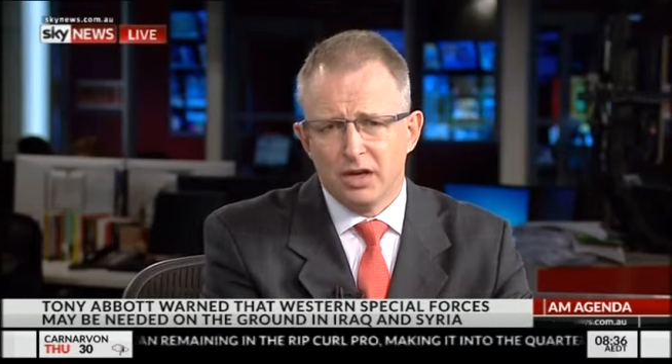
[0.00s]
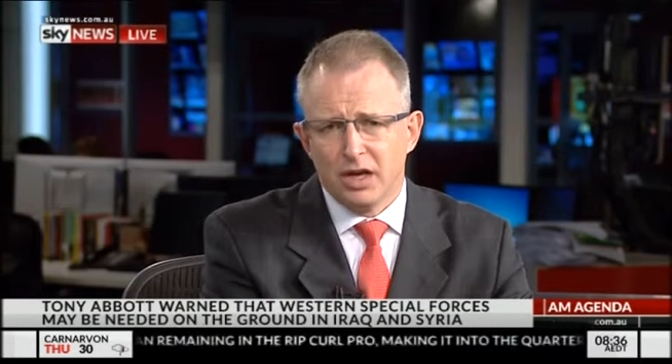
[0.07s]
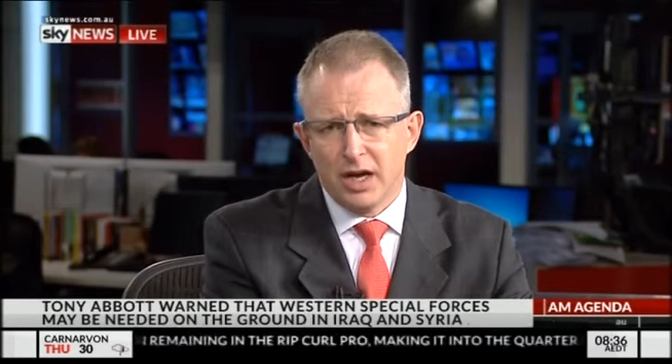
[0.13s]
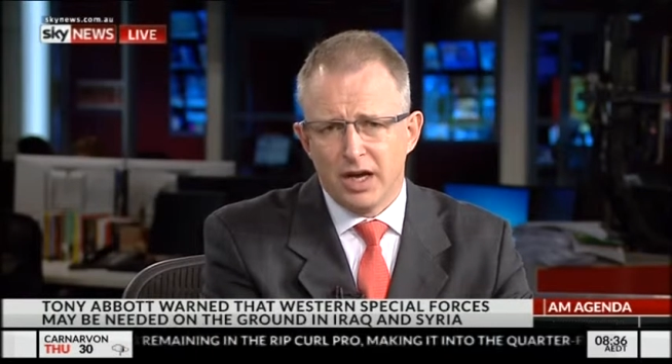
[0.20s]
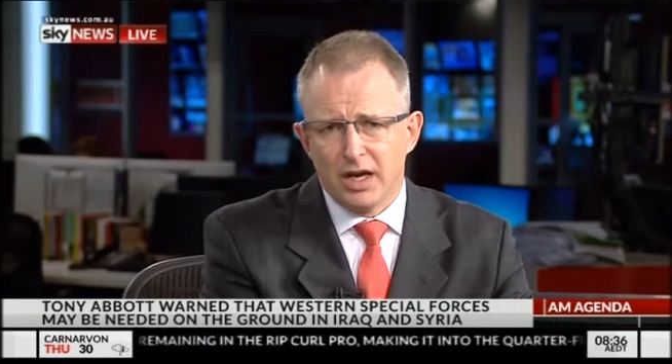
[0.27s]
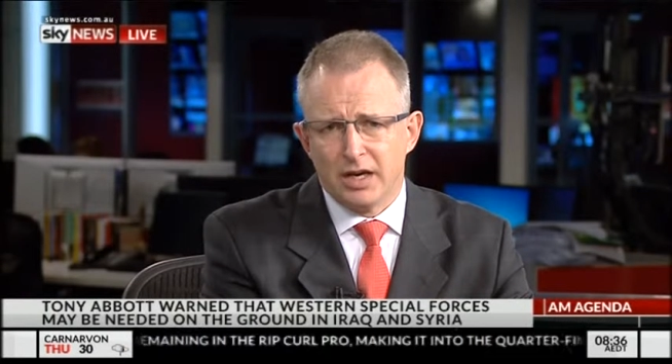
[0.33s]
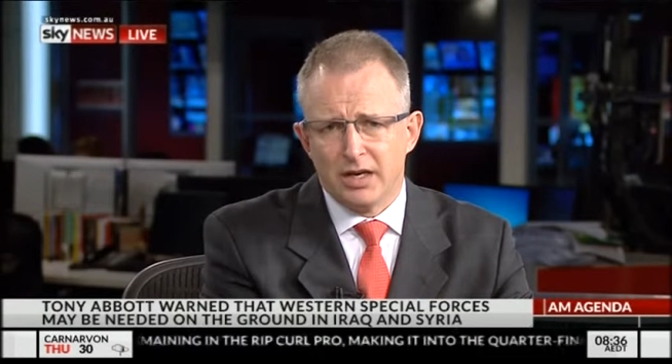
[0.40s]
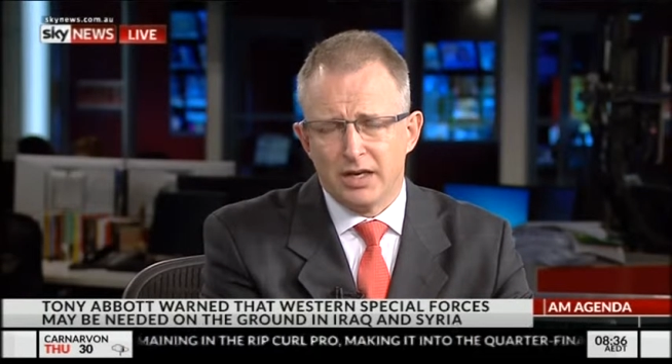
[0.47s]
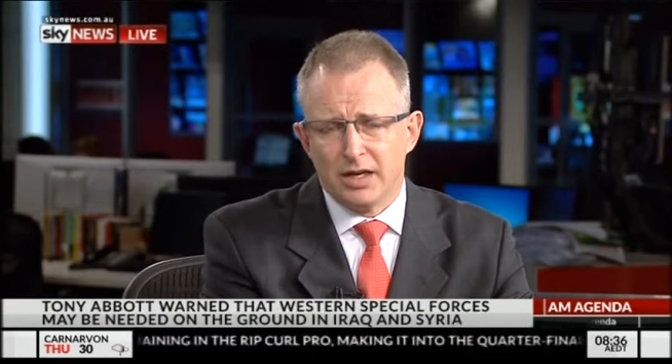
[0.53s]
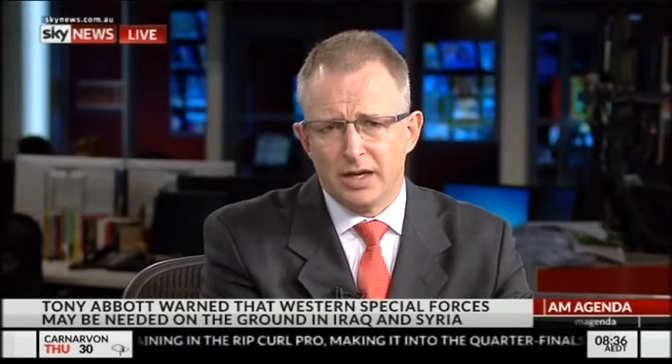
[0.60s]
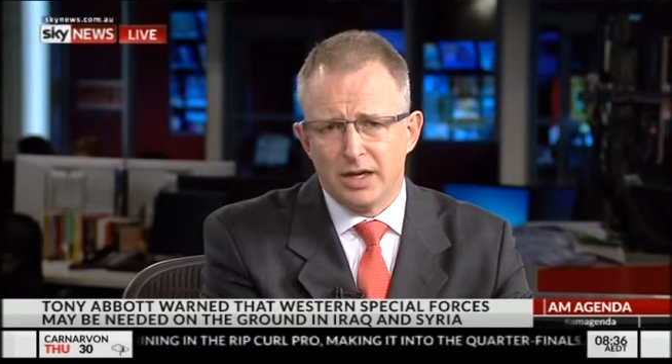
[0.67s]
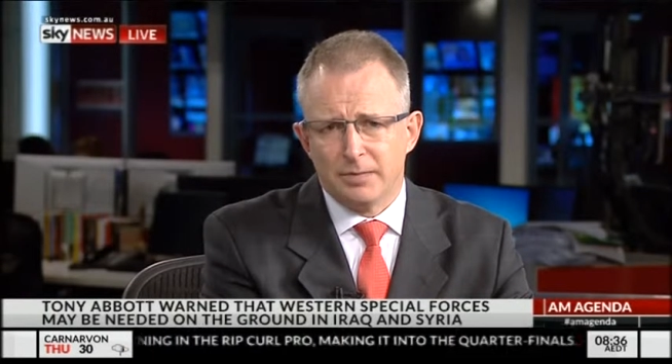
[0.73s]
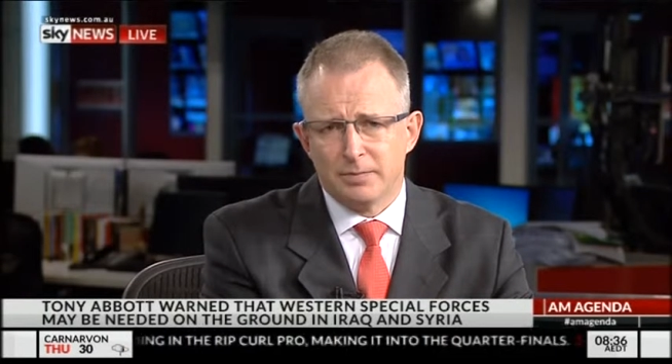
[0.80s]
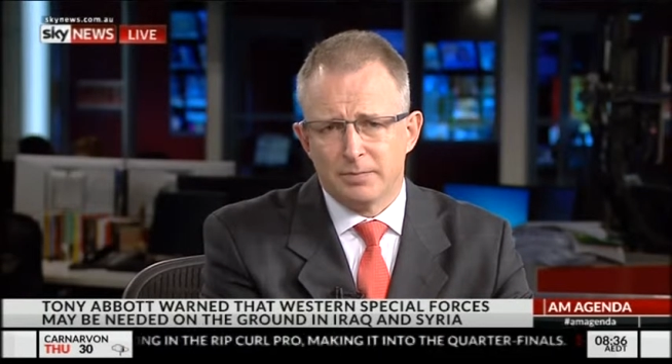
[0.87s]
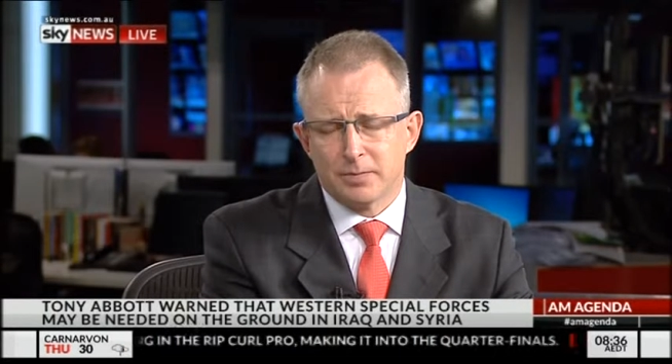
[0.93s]
and
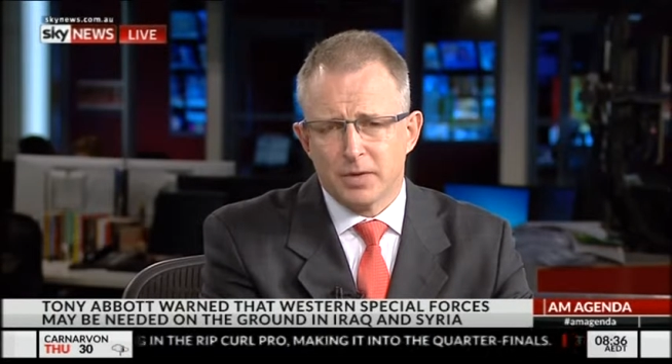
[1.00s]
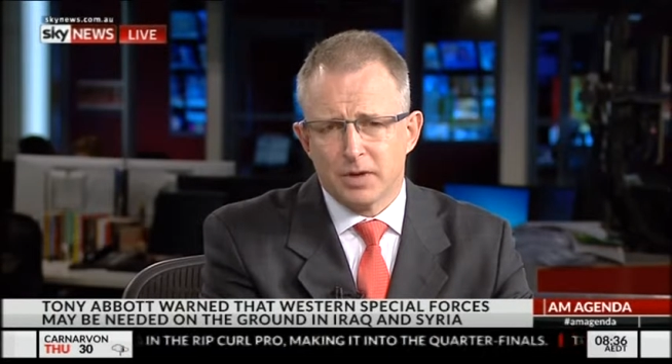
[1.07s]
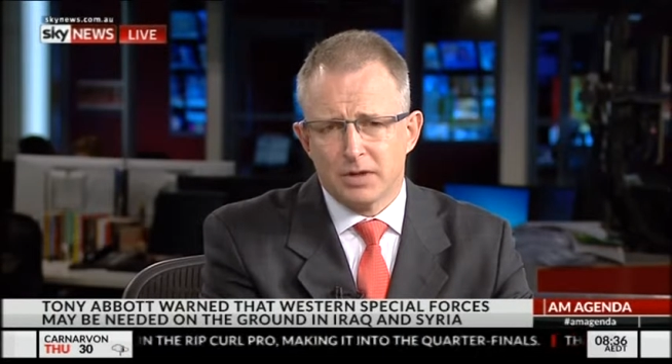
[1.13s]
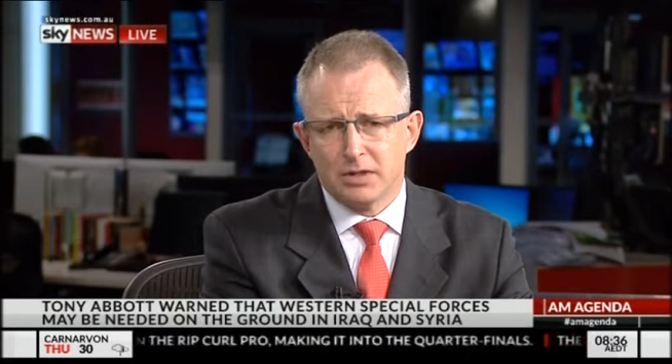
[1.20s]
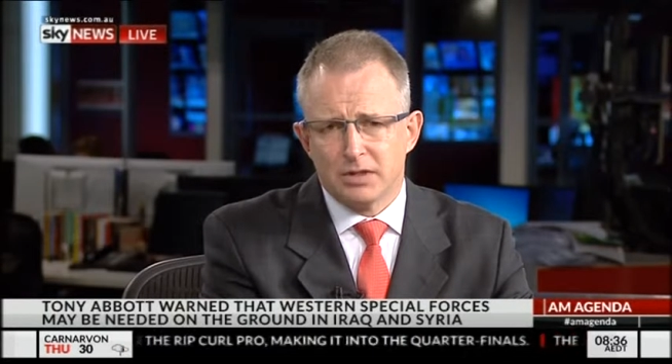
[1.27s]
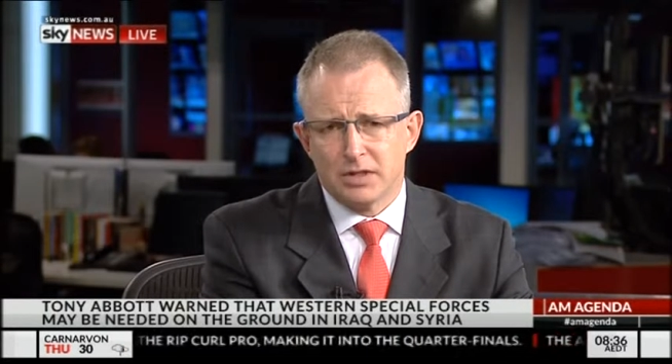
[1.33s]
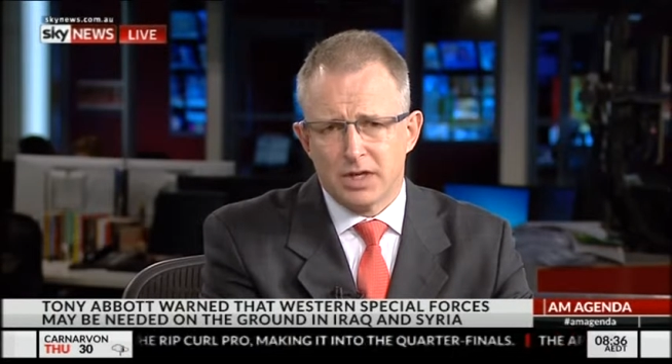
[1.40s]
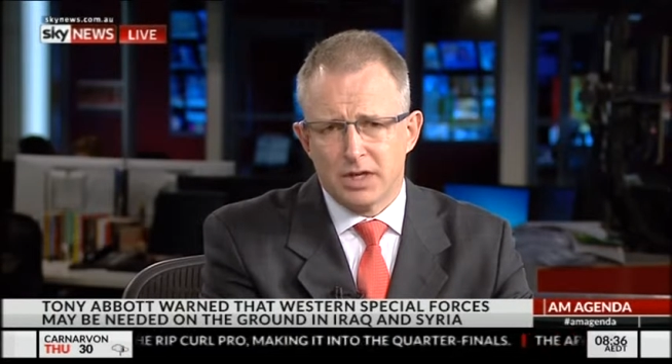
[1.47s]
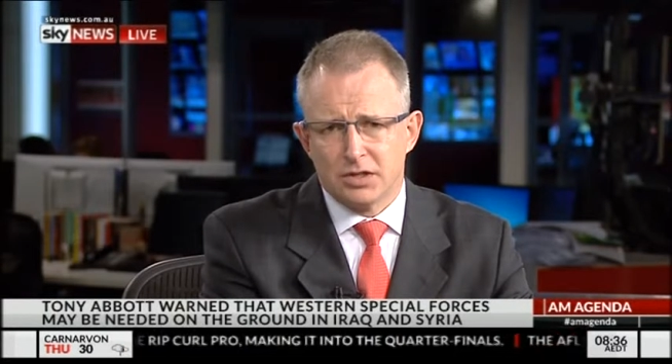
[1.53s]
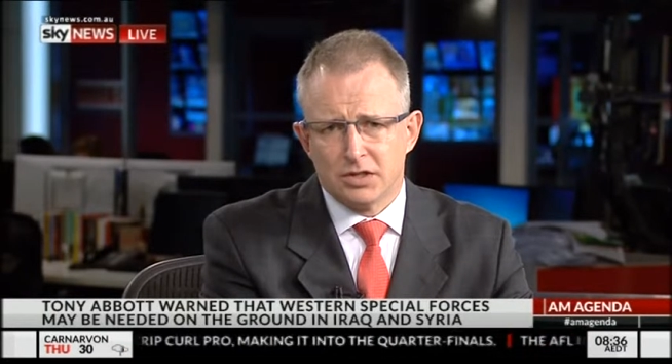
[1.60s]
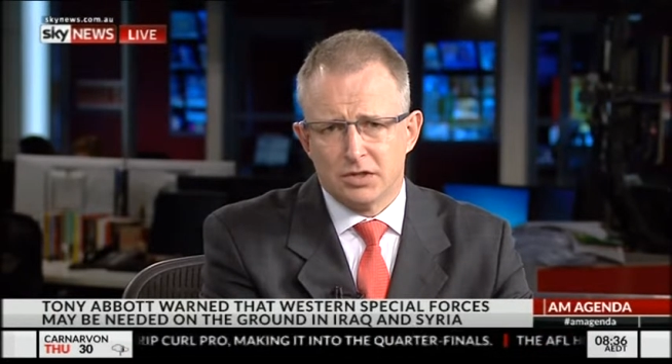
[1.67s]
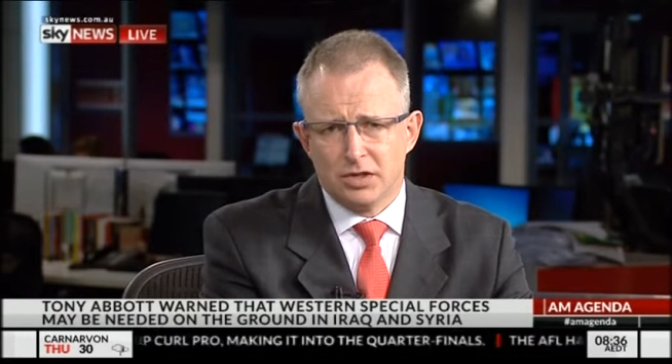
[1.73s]
um, detention